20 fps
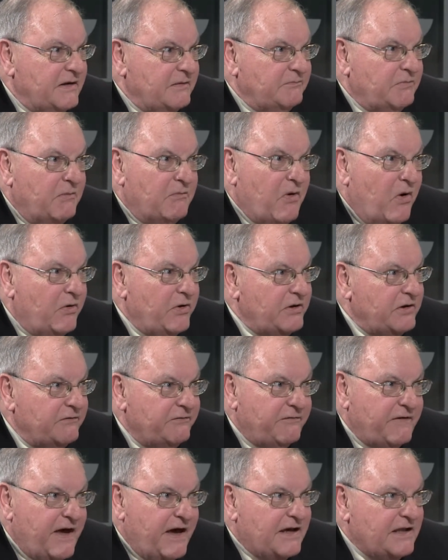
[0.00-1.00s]
bemoaning the
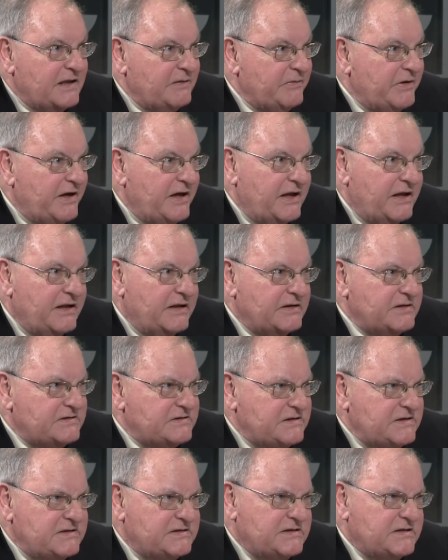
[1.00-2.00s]
fact in the beginning of the
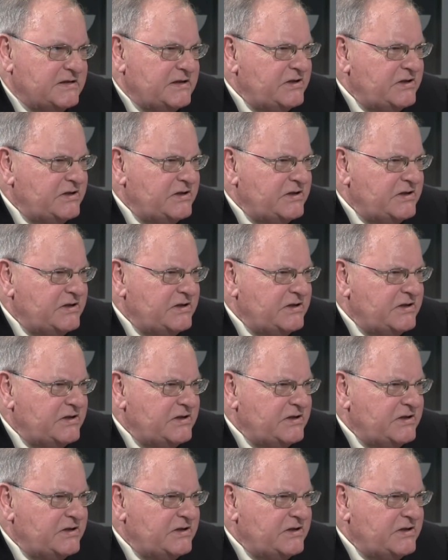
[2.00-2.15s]
season,